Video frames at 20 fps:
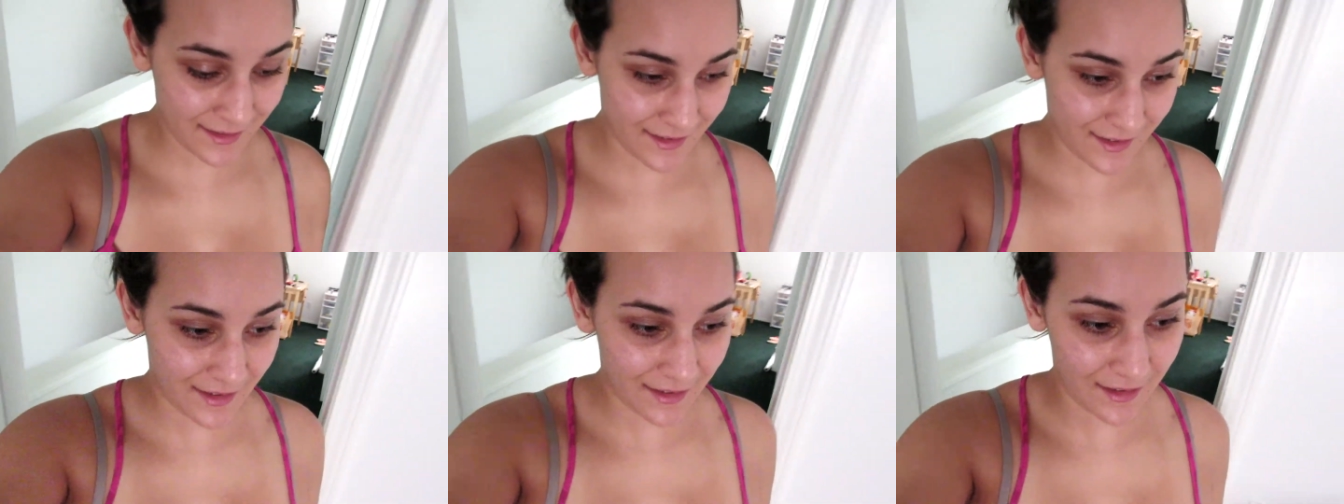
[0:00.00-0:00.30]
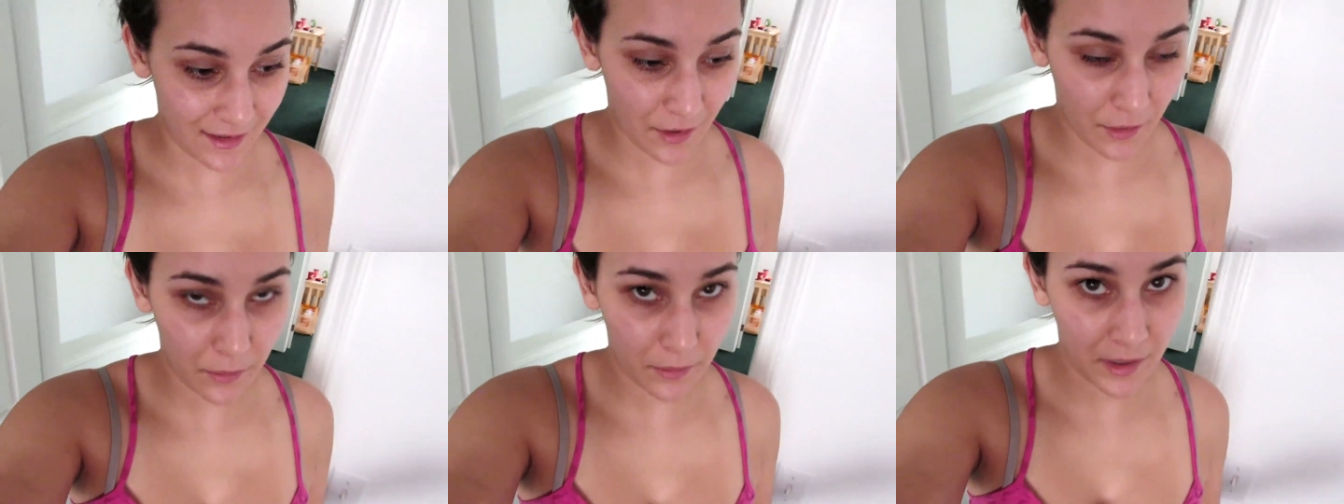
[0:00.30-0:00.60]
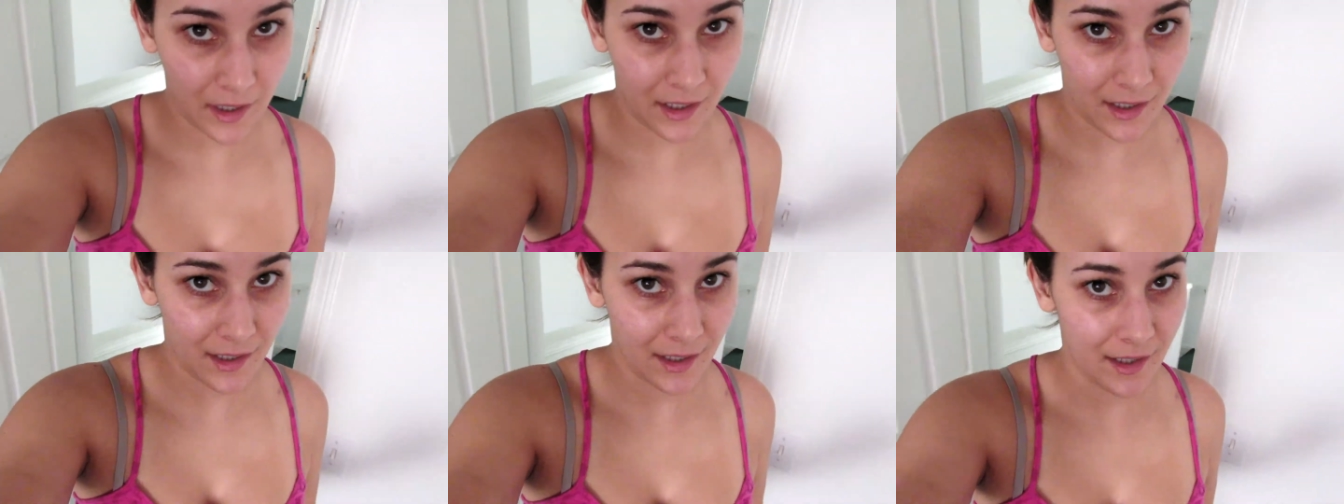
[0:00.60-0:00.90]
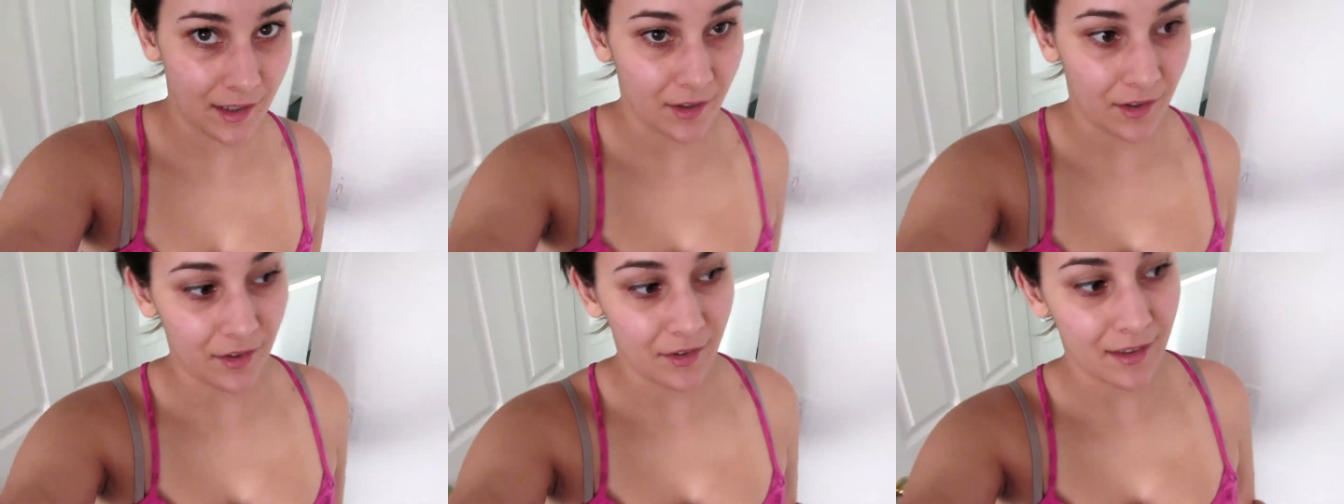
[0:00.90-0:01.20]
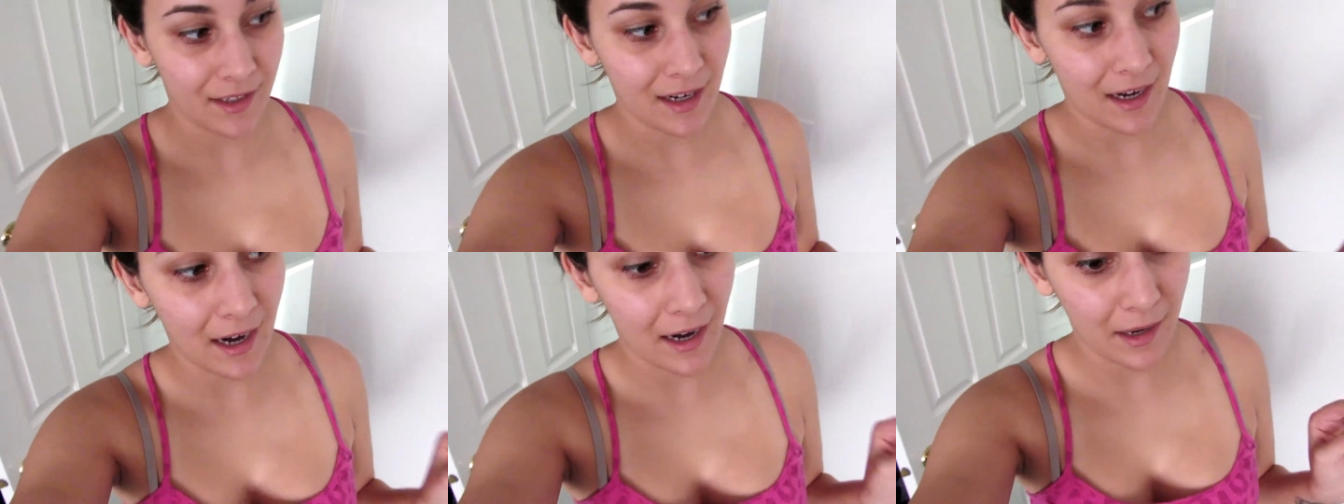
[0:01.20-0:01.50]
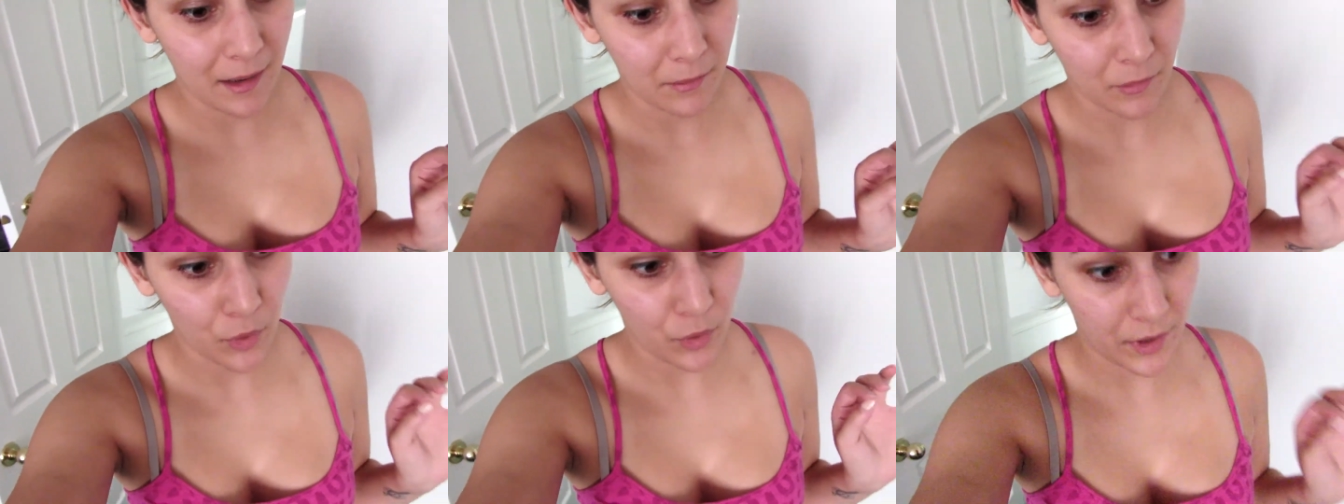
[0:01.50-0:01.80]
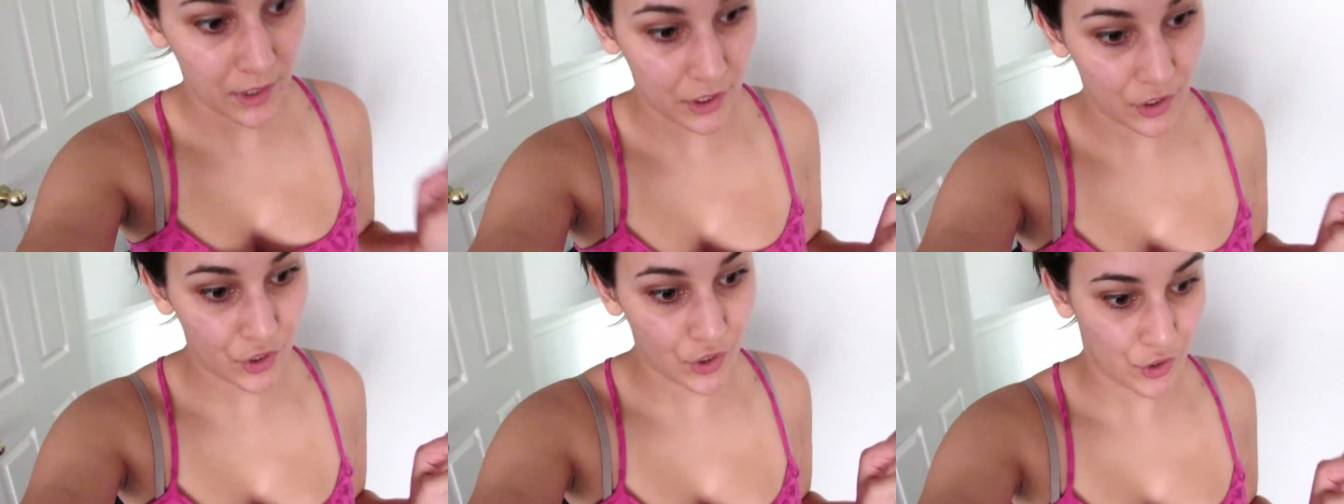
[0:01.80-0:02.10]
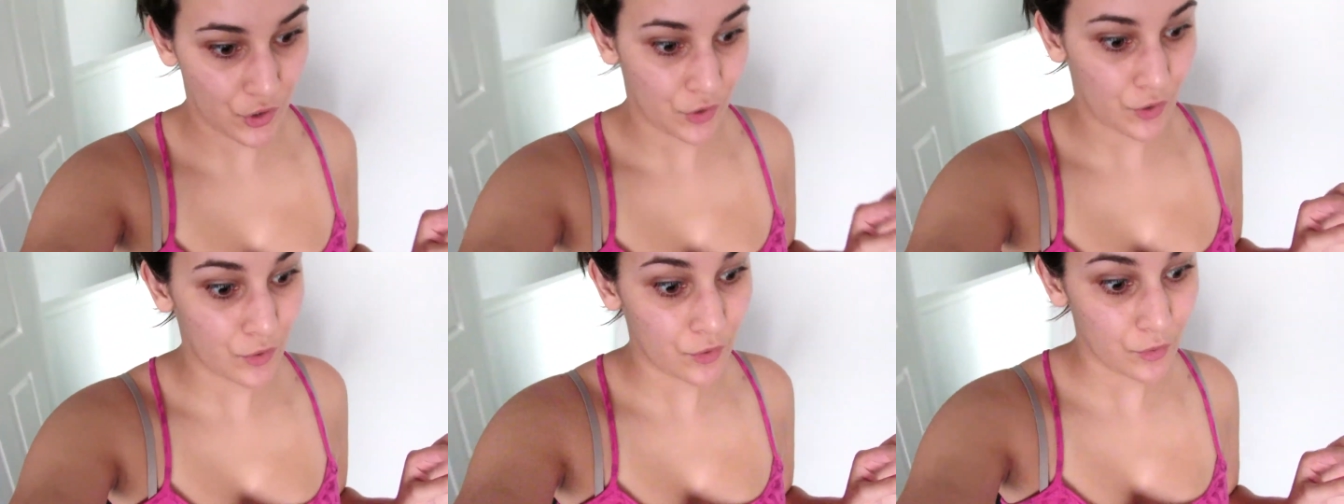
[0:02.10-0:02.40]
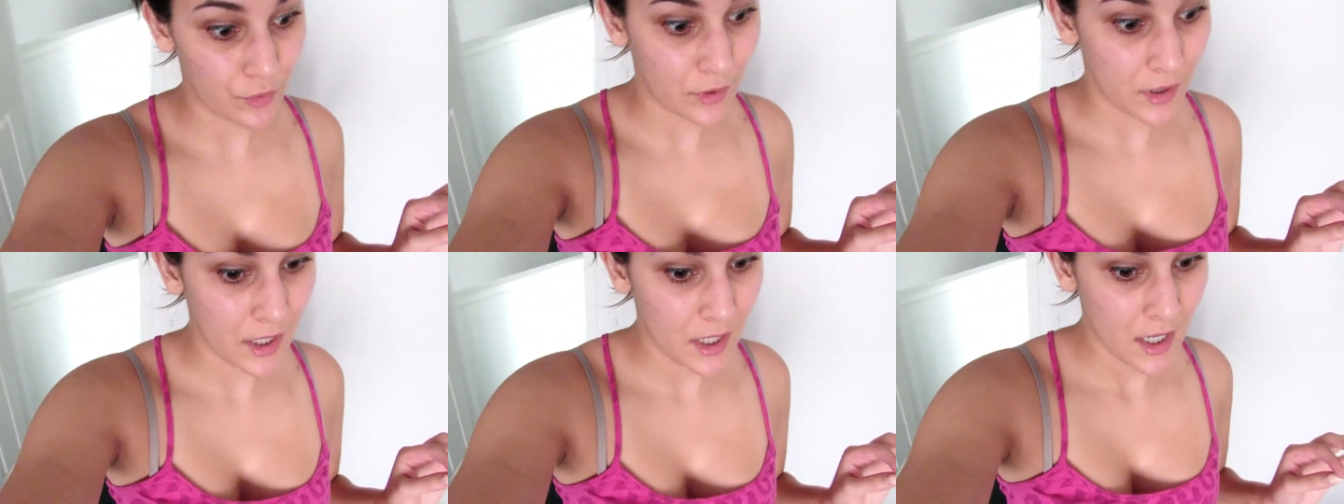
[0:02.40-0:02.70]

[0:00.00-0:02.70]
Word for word: no way in hell that I'm going to